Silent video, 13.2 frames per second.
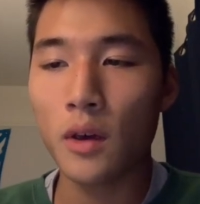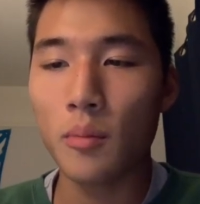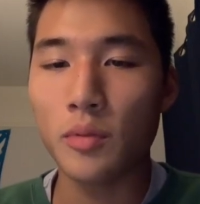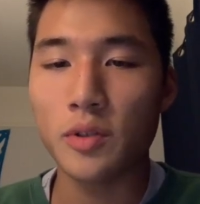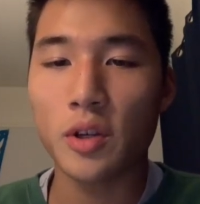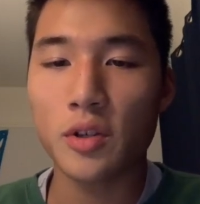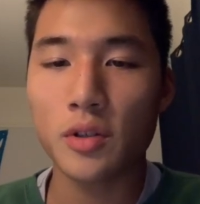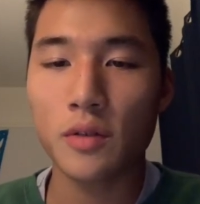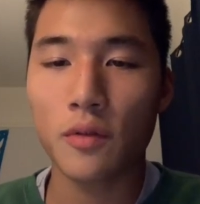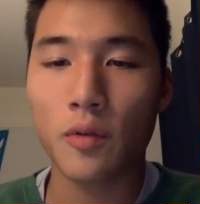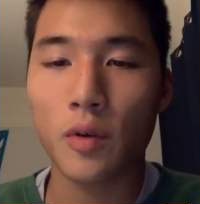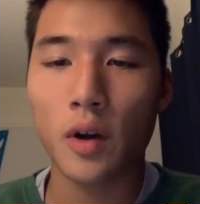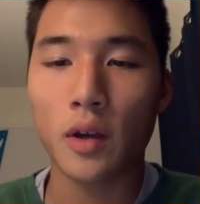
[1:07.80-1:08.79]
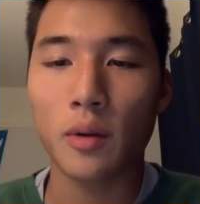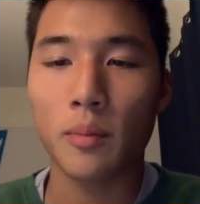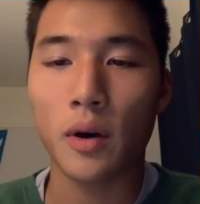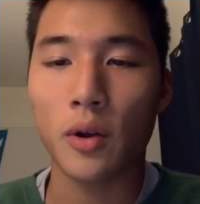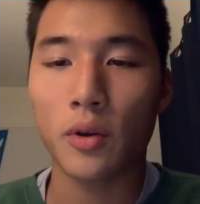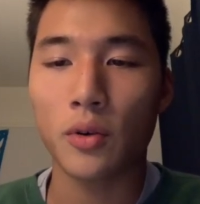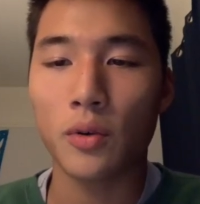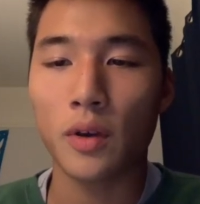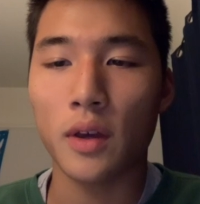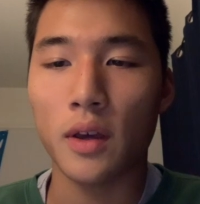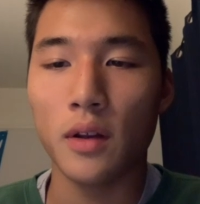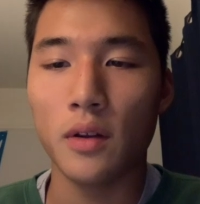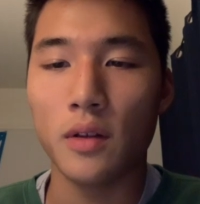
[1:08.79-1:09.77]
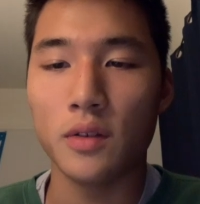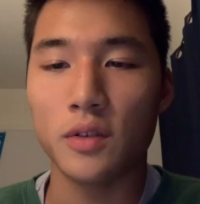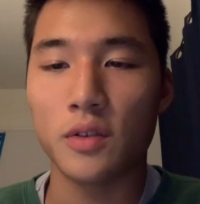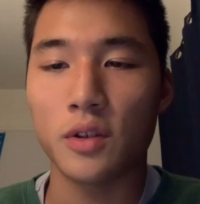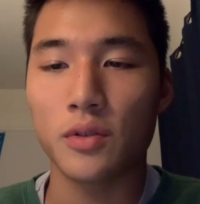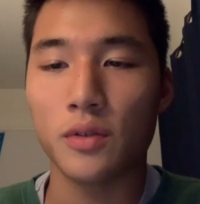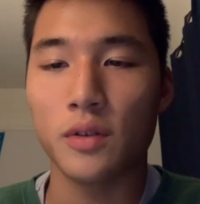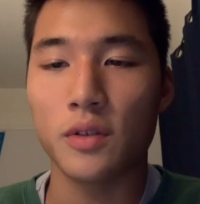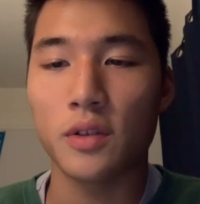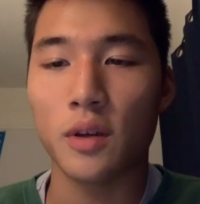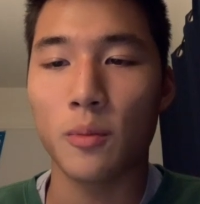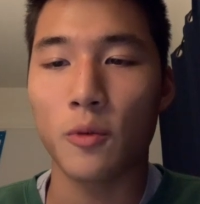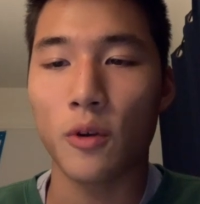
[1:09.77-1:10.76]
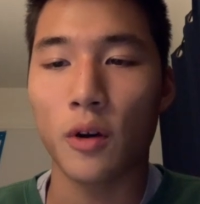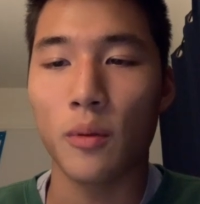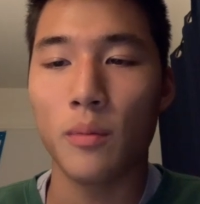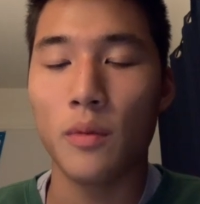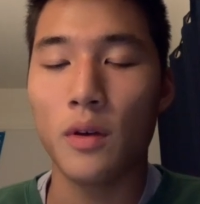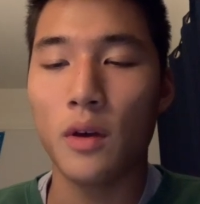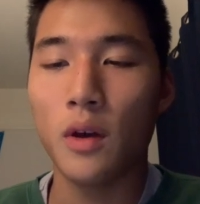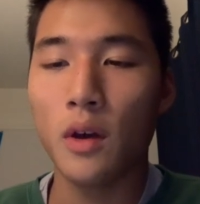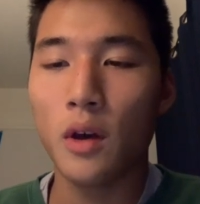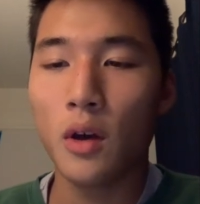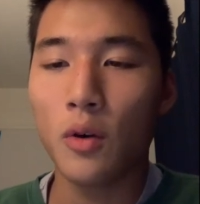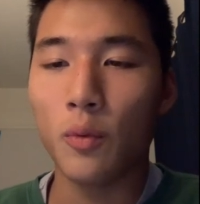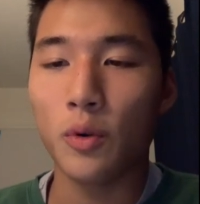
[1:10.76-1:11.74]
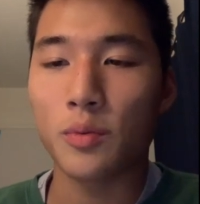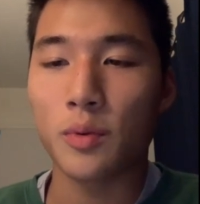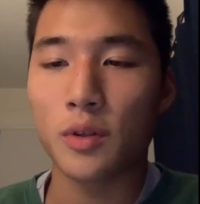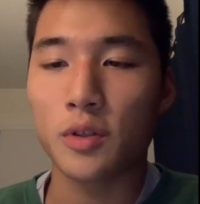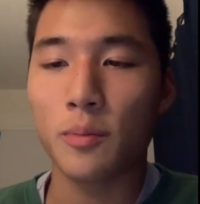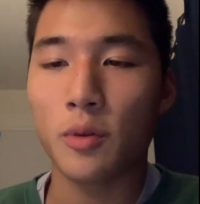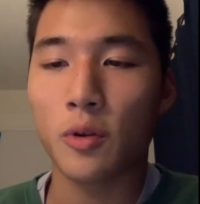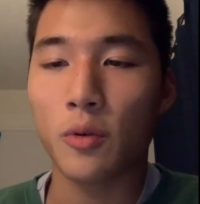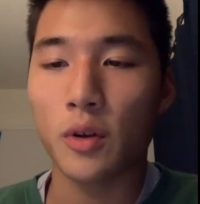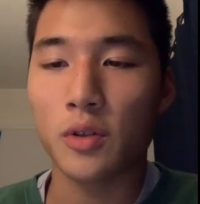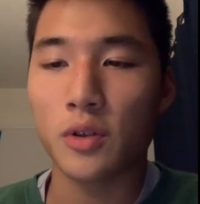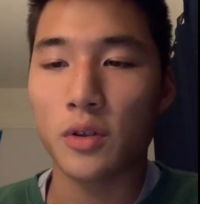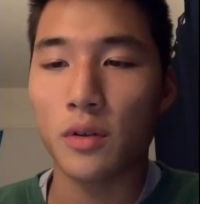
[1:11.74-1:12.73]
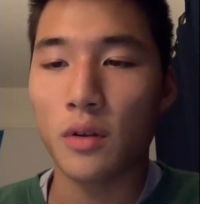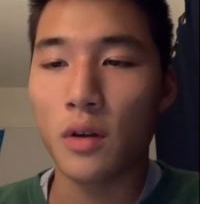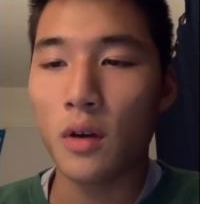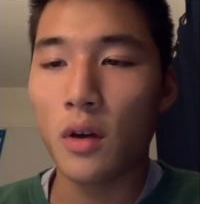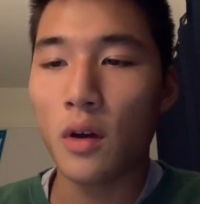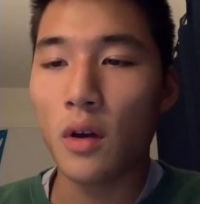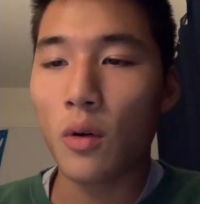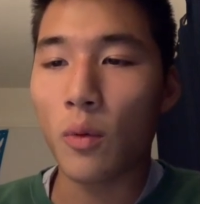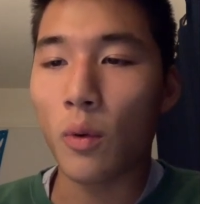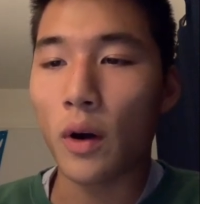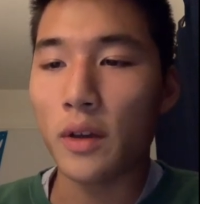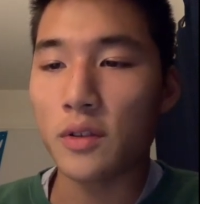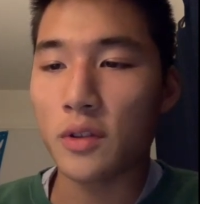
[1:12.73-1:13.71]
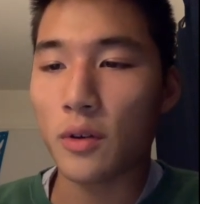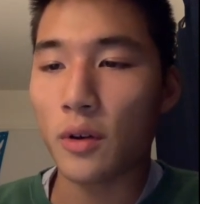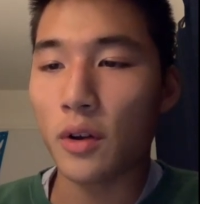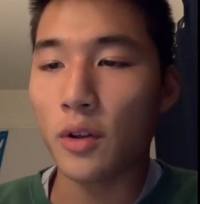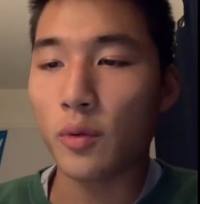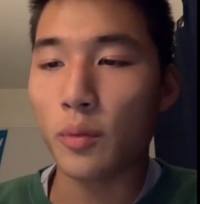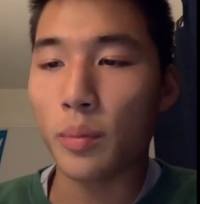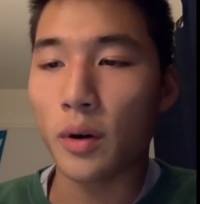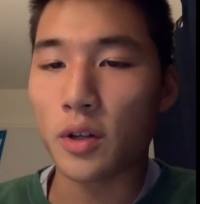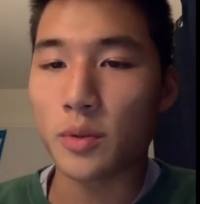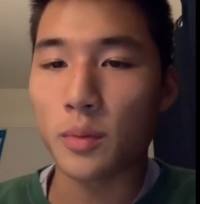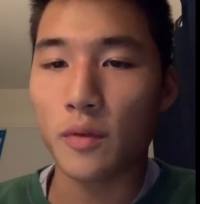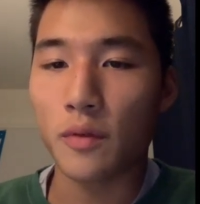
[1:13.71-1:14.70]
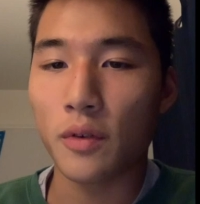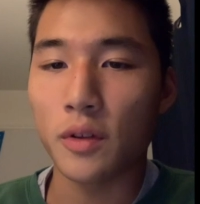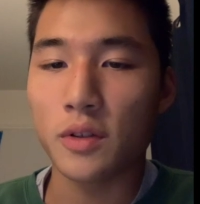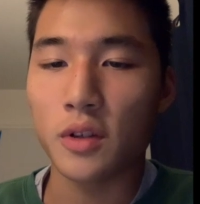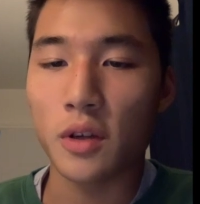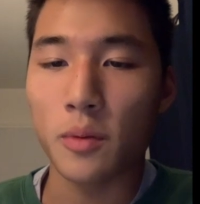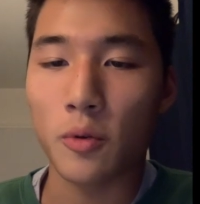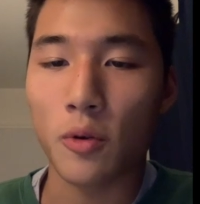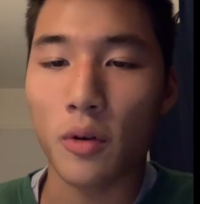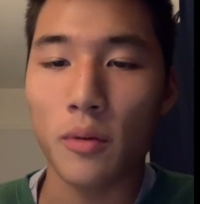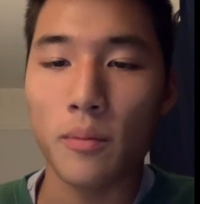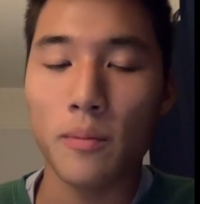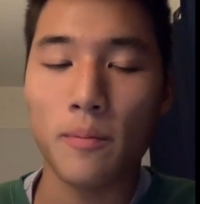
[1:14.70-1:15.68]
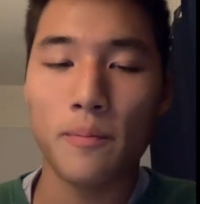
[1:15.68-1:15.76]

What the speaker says: Possession of crack and powder cocaine is essentially the same crime, which brings up the question, why is there unequal punishment for the same crime?